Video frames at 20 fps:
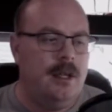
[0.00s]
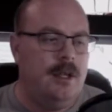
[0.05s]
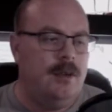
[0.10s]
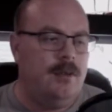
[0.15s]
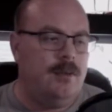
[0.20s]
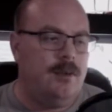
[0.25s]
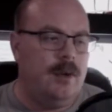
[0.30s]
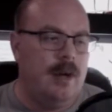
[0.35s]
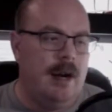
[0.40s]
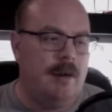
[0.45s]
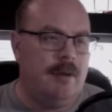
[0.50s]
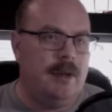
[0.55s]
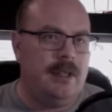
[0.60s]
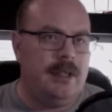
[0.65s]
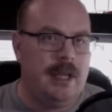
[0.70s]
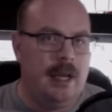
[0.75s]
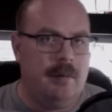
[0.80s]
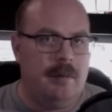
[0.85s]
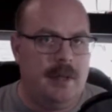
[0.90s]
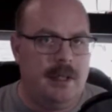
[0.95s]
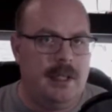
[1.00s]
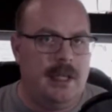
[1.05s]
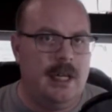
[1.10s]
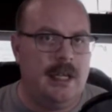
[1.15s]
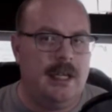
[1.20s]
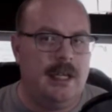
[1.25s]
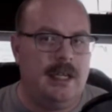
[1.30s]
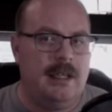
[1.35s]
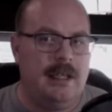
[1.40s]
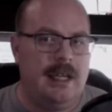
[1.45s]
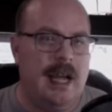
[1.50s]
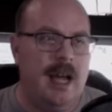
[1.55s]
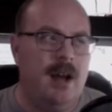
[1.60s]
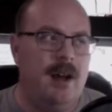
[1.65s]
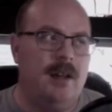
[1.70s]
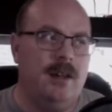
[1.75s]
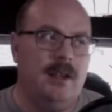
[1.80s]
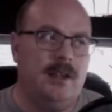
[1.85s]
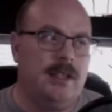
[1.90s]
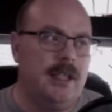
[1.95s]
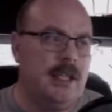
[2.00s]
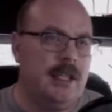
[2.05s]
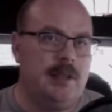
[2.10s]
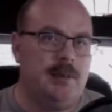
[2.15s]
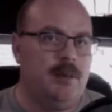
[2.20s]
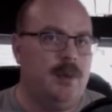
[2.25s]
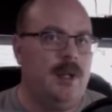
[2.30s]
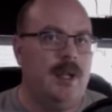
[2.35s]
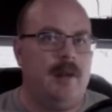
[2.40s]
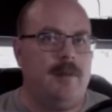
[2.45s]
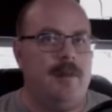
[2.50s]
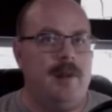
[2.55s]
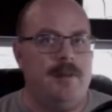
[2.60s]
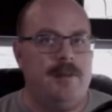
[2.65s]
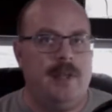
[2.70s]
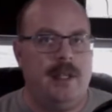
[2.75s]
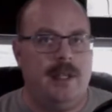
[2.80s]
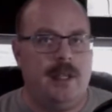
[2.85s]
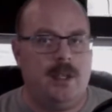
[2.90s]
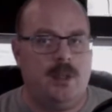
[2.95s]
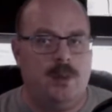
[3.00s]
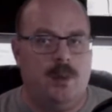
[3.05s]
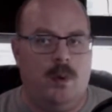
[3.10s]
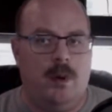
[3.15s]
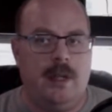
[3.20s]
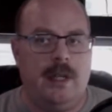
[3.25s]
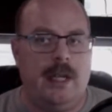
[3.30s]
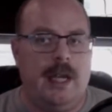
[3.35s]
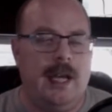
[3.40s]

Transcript: for every time you did it. Now it looks like it's more like 15 to 20.